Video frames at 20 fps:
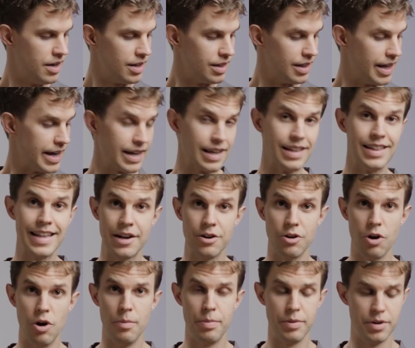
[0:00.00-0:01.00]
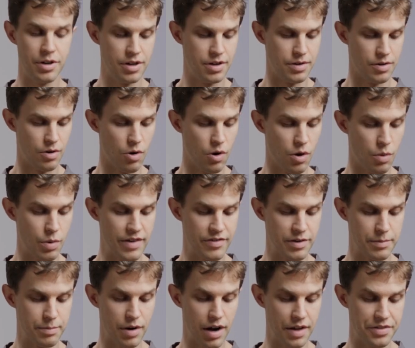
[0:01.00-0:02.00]
like a letter opener, or we
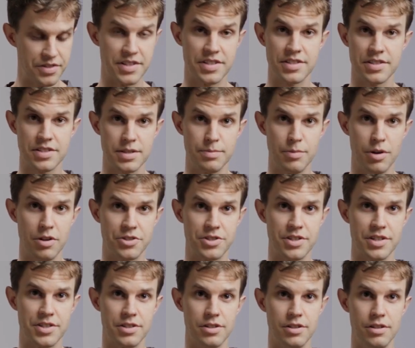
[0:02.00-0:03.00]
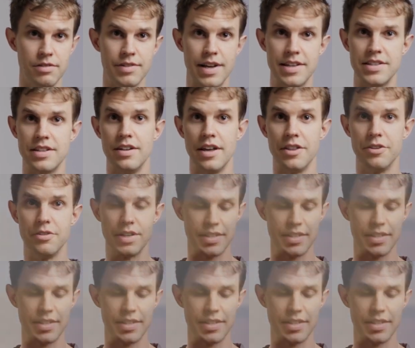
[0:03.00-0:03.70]
even brought this small chisel as another